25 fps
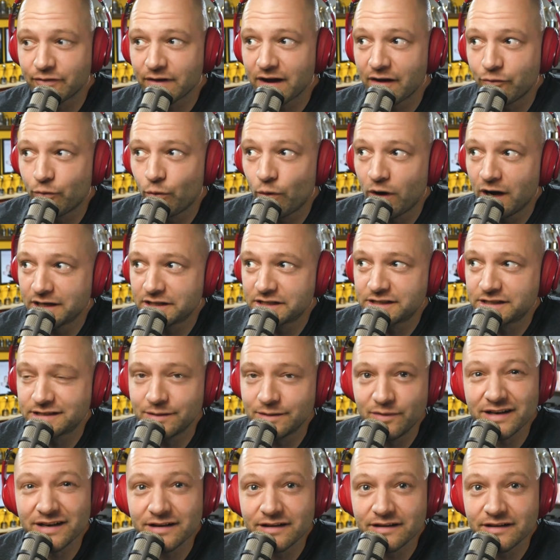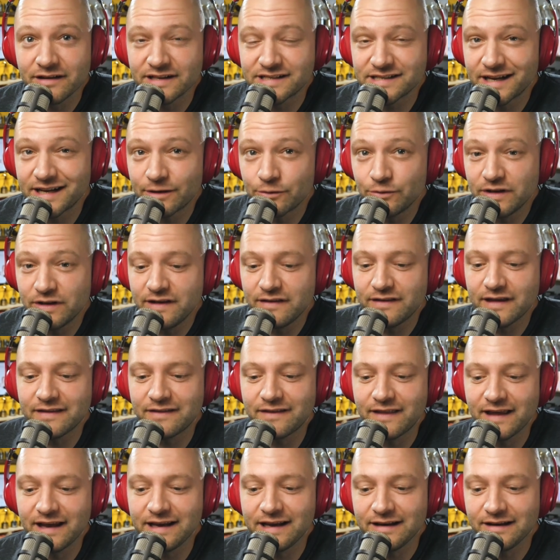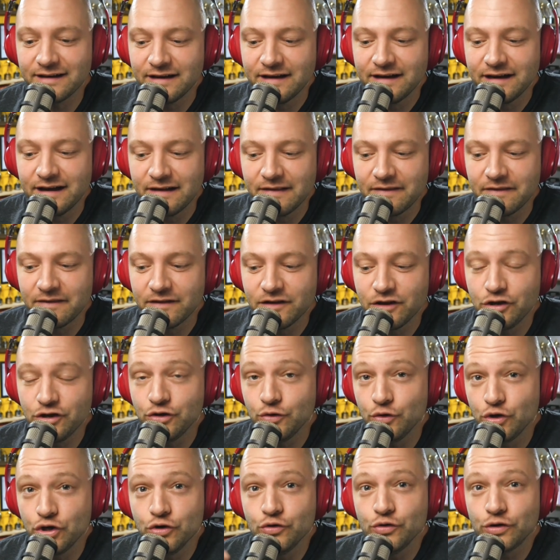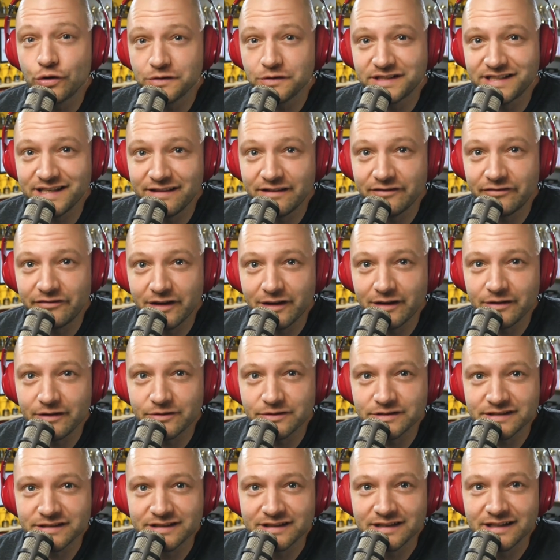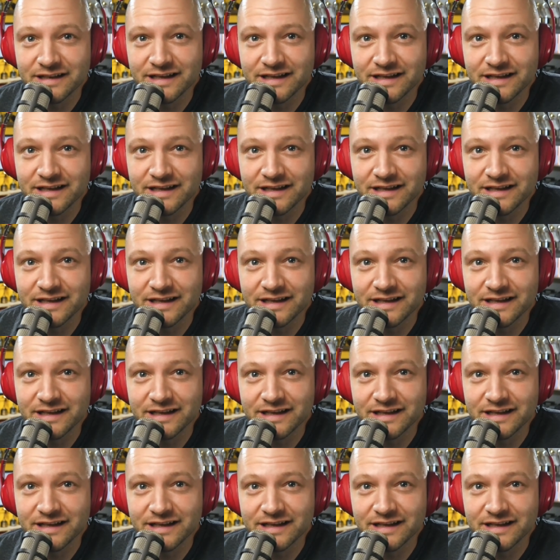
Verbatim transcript: I've watched some of them. It's not only that they, you don't see the failures.